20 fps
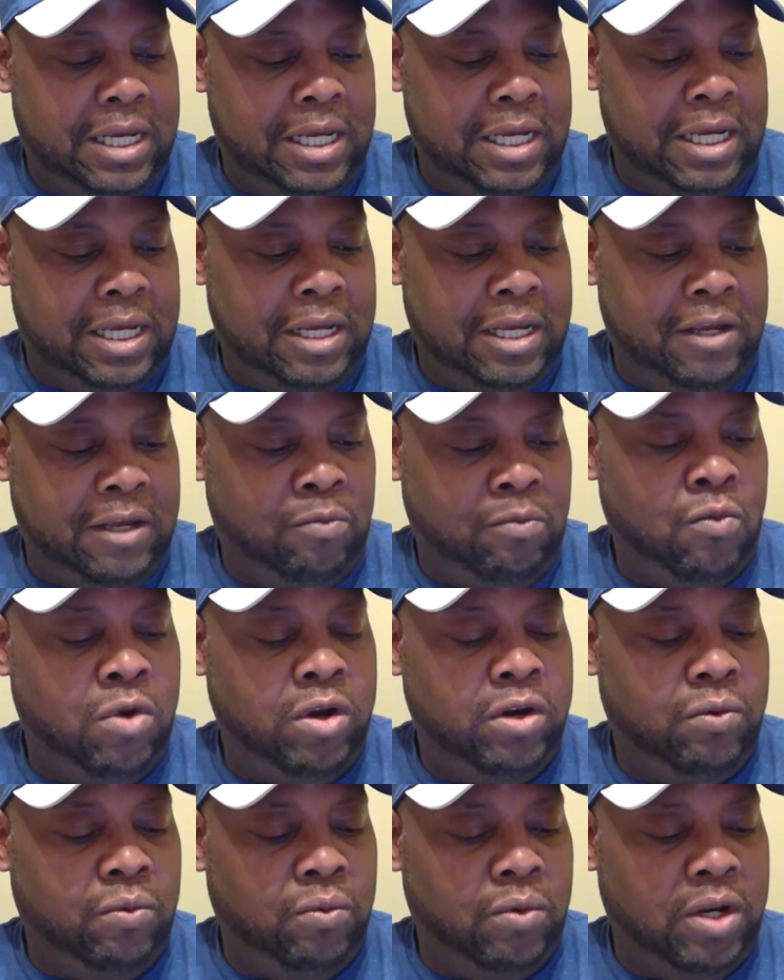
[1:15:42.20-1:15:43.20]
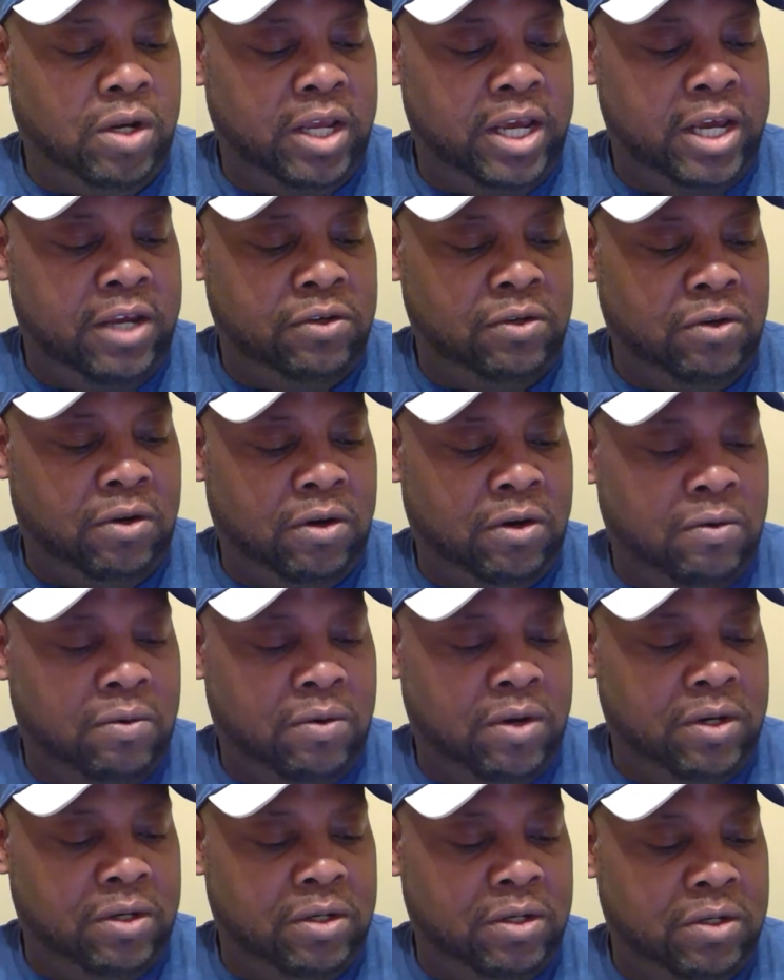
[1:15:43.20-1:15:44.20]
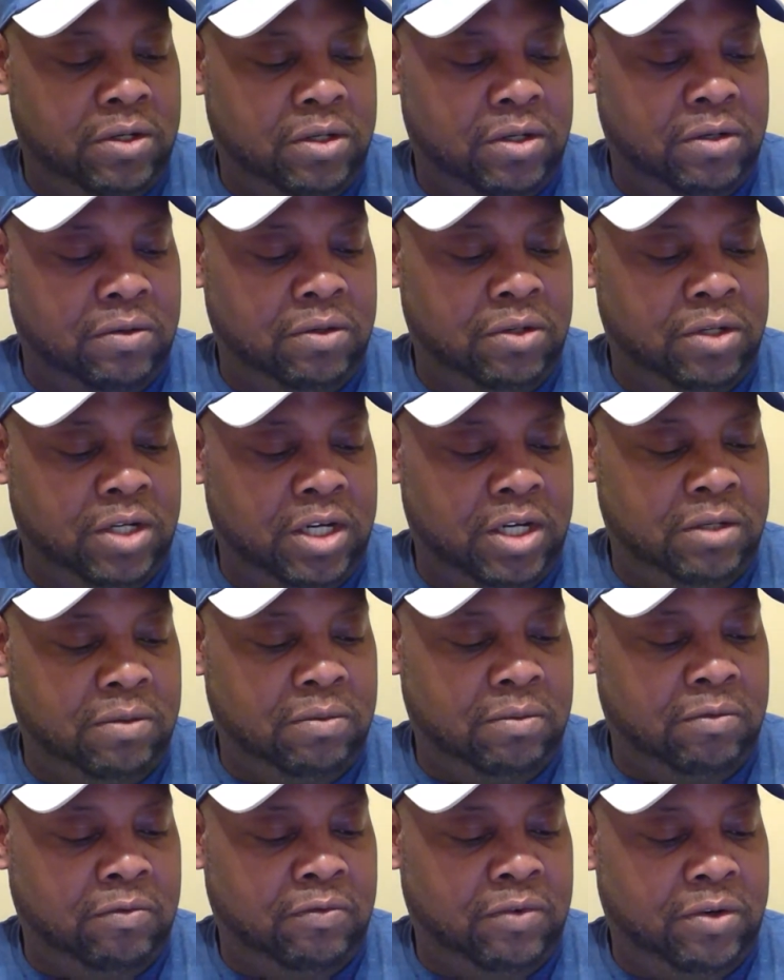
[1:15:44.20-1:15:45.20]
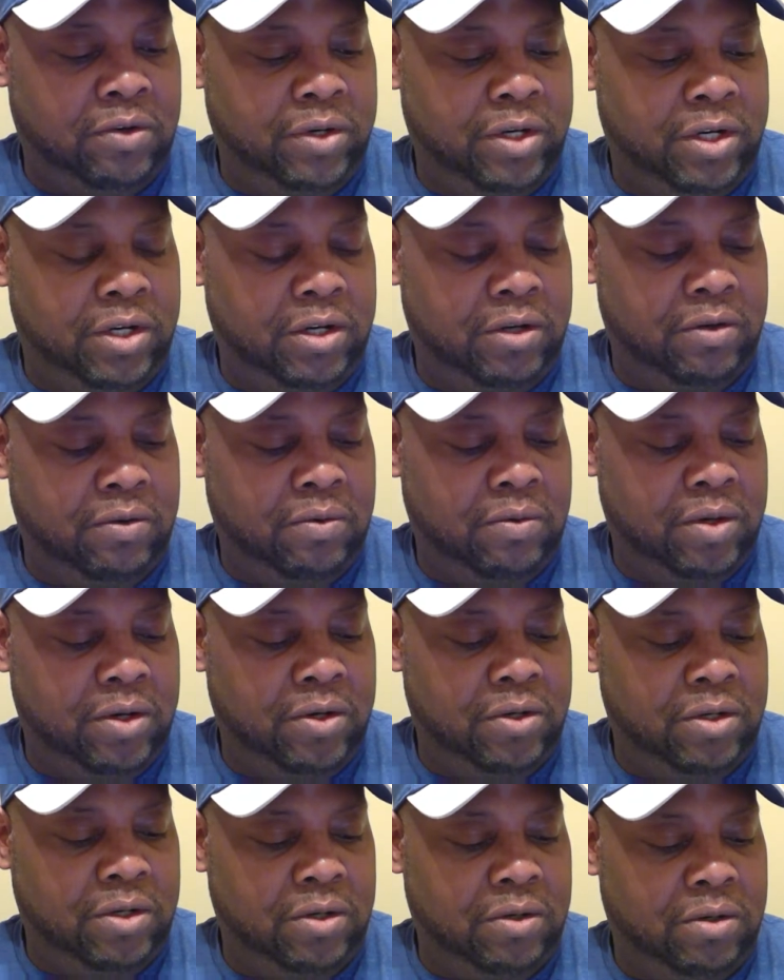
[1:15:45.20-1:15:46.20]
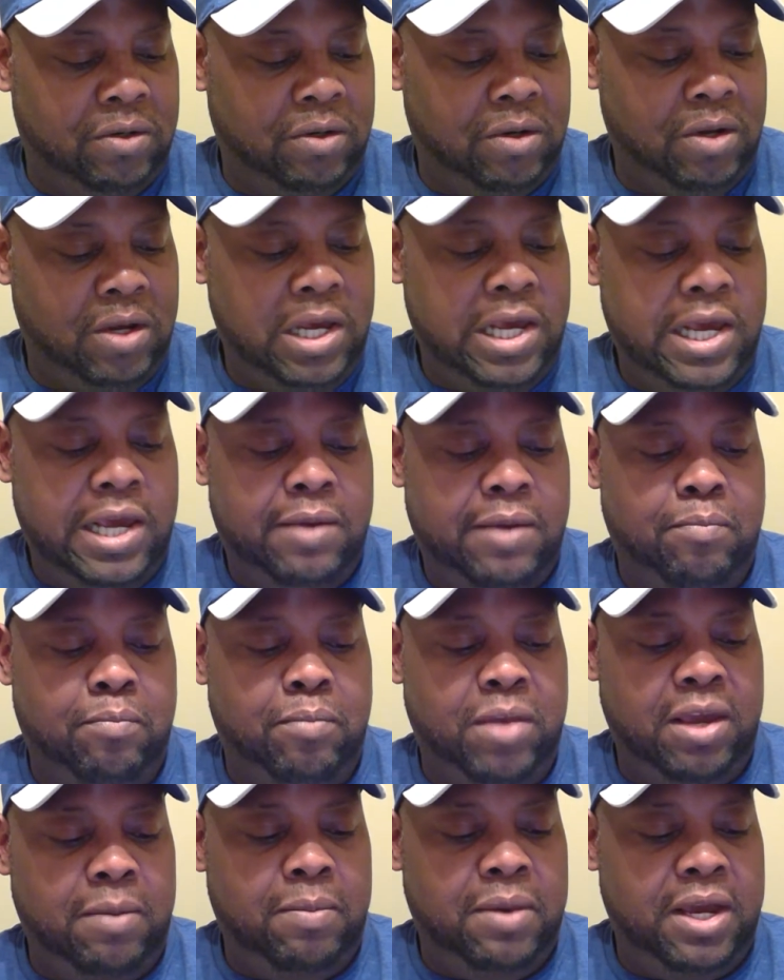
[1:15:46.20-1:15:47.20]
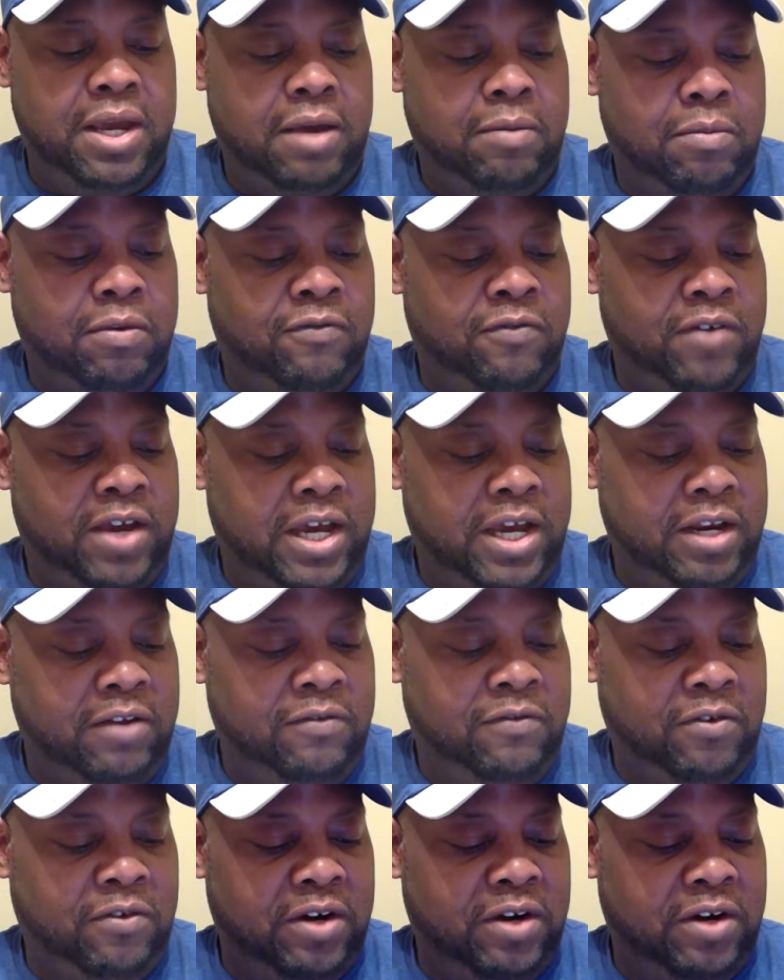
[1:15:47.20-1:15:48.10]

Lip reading: I want to really answer her questions too. She has some very good questions. Maybe I will find it for